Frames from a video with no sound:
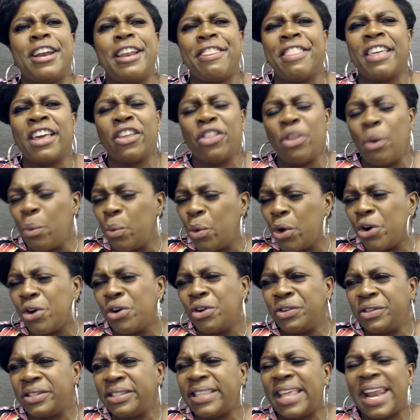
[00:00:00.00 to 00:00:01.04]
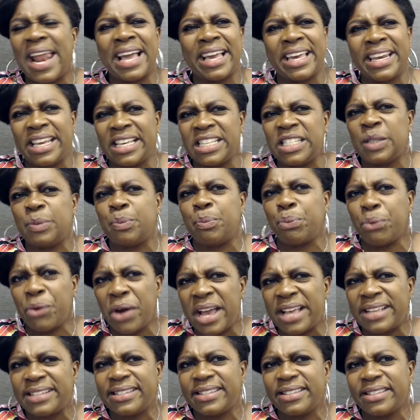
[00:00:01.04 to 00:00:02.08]
think of the words that I could
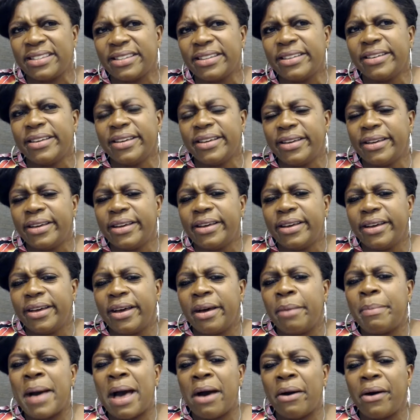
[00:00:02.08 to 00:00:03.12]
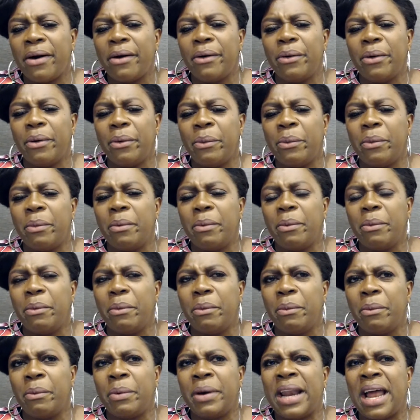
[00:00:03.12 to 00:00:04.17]
express about
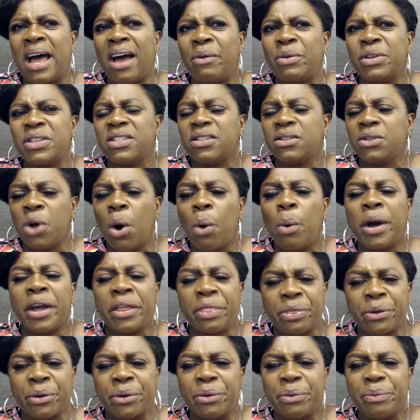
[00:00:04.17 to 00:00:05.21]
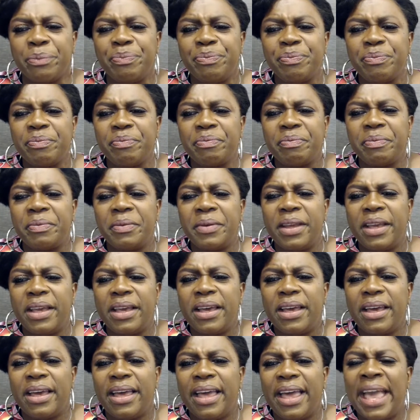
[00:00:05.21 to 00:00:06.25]
what I was going through.
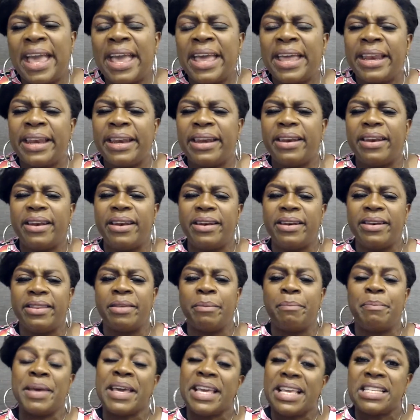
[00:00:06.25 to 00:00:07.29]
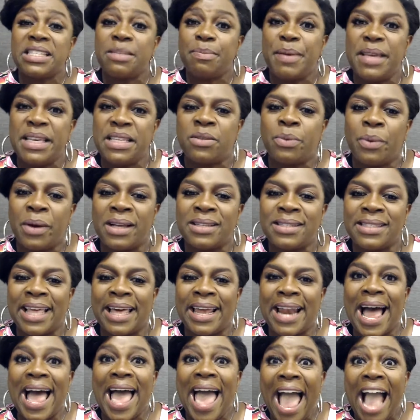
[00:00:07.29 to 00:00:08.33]
And the biggest piece was that
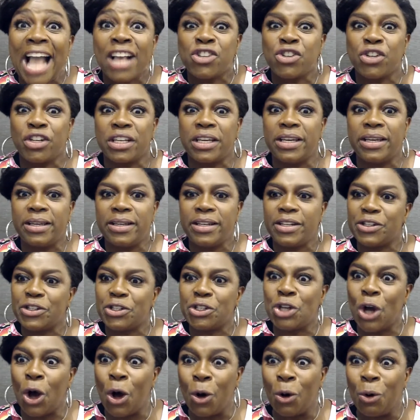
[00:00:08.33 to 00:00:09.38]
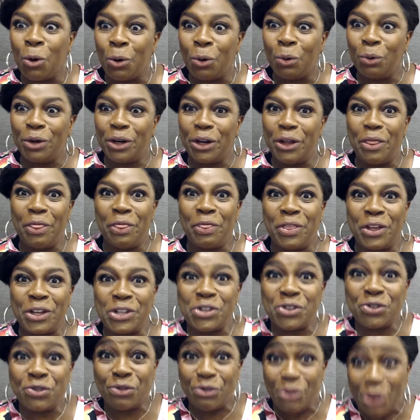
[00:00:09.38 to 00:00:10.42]
I actually told the
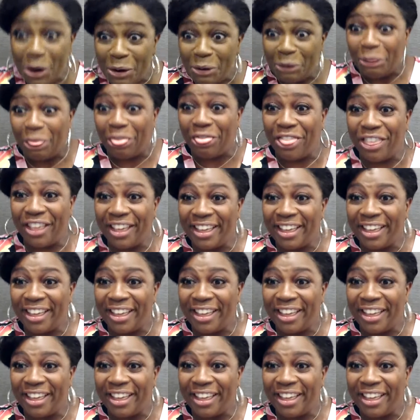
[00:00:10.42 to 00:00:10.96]
truth.